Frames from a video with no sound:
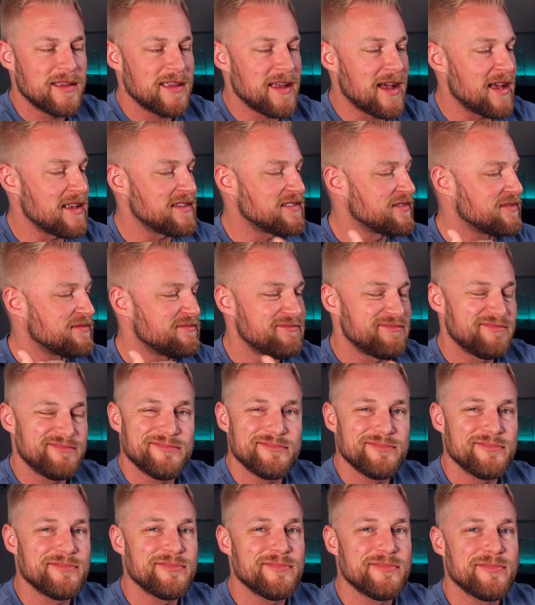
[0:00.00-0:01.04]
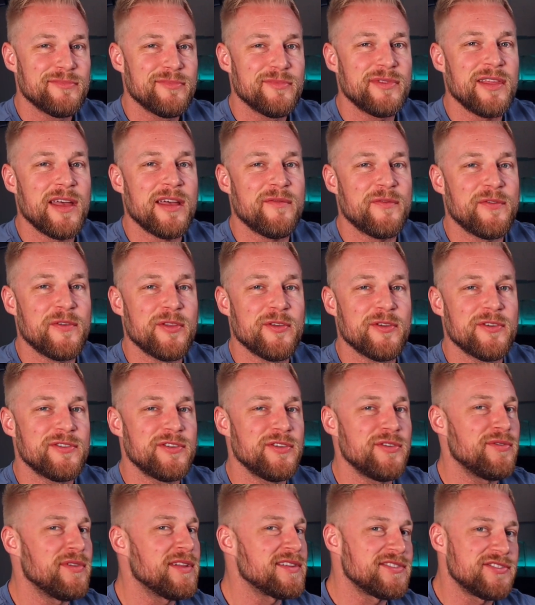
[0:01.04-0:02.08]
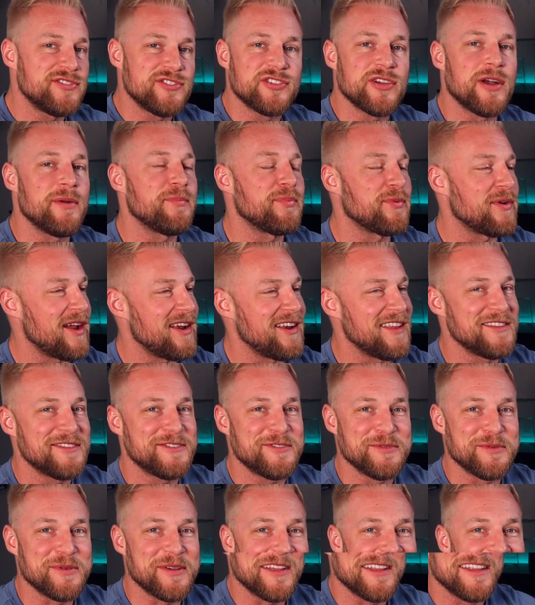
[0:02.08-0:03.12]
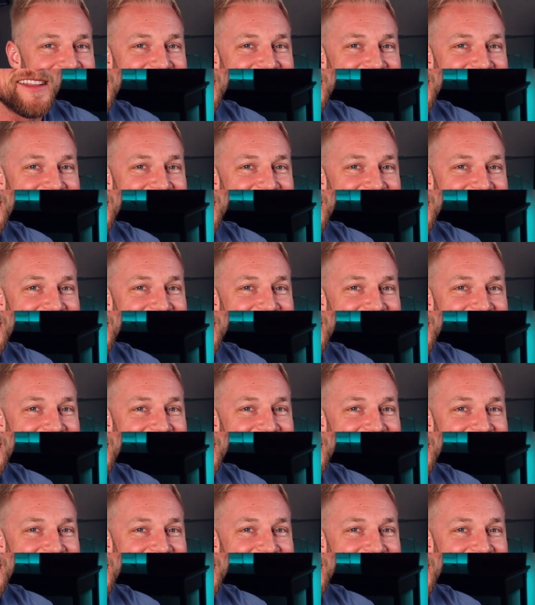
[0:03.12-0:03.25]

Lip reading: Guys, without further ado, let's jump right into it.